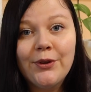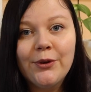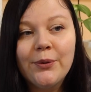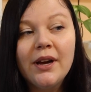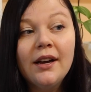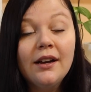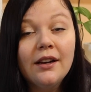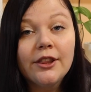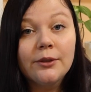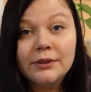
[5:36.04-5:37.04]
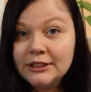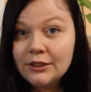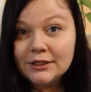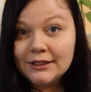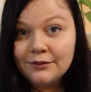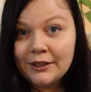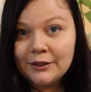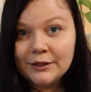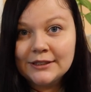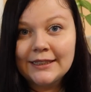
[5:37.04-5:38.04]
you the results of what
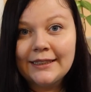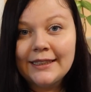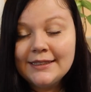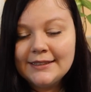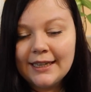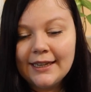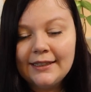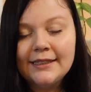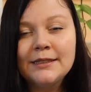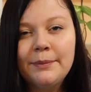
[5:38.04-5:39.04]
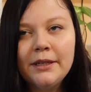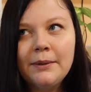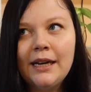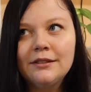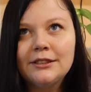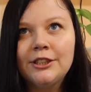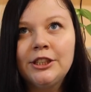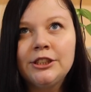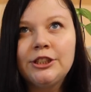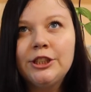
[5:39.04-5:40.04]
it looks like inside. It's been about
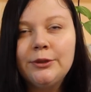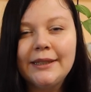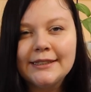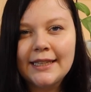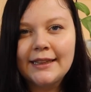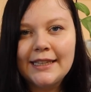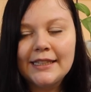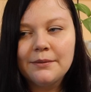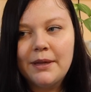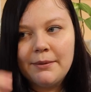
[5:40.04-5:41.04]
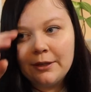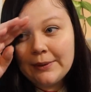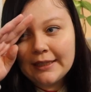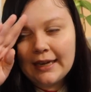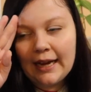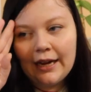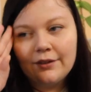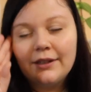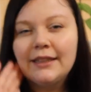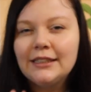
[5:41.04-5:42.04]
2 weeks, I think, maybe a week and a
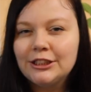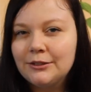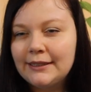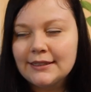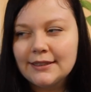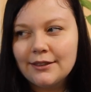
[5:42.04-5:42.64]
half. I think 2 weeks